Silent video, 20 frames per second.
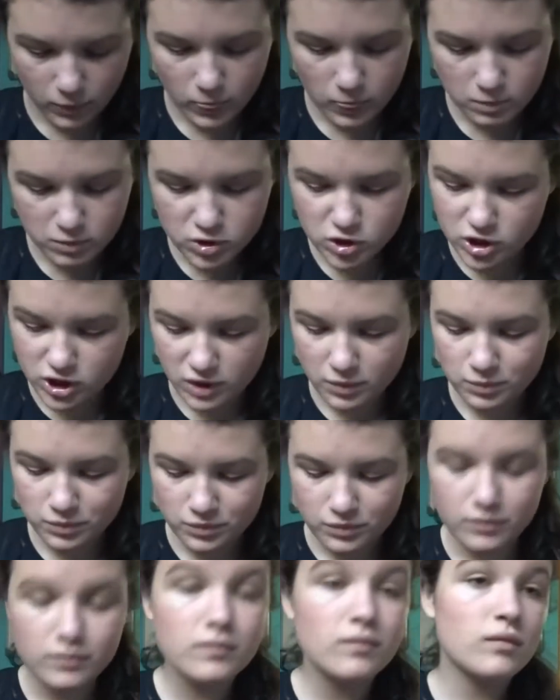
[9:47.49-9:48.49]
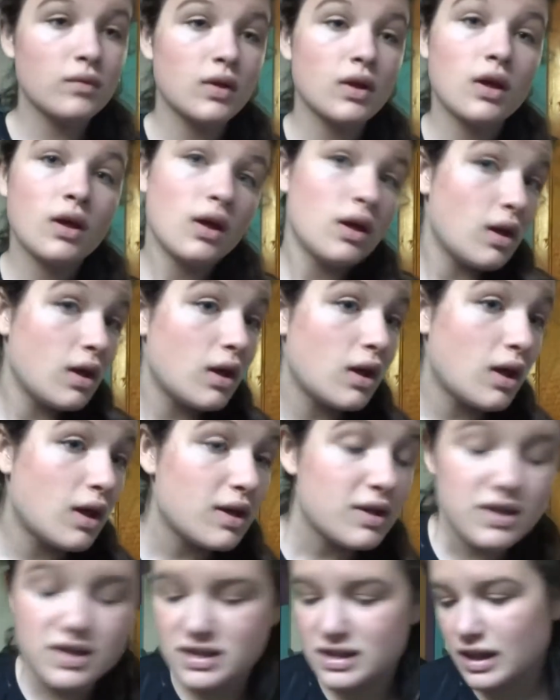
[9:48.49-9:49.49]
But you know,
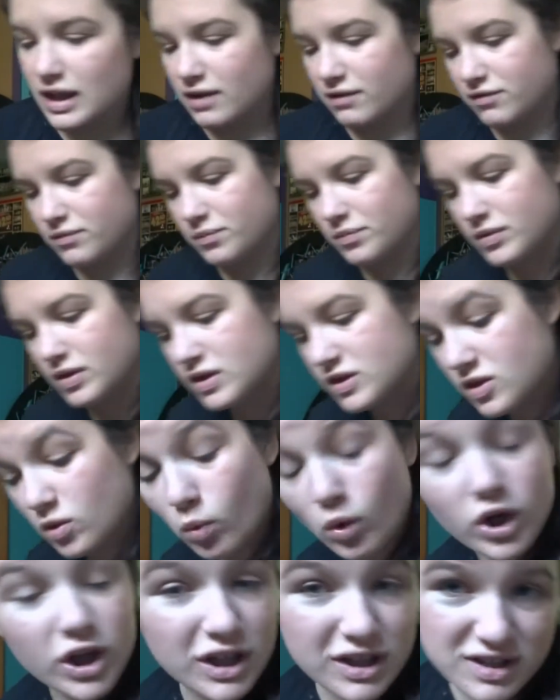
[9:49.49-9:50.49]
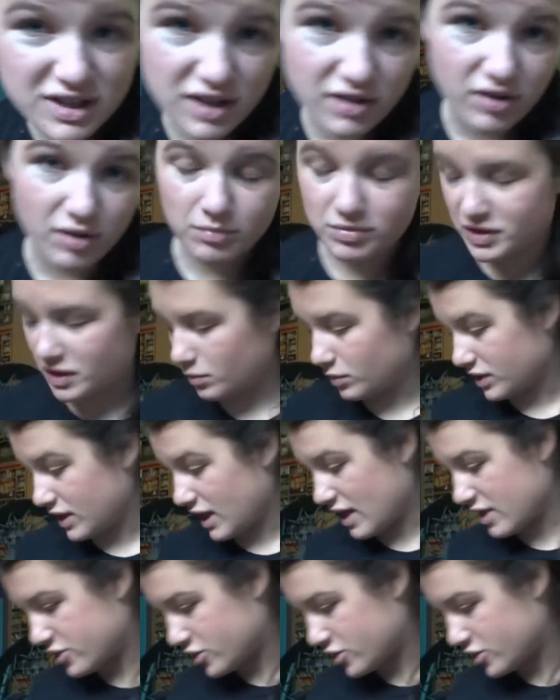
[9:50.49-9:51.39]
'tis life. So we're going to say that I'm done with that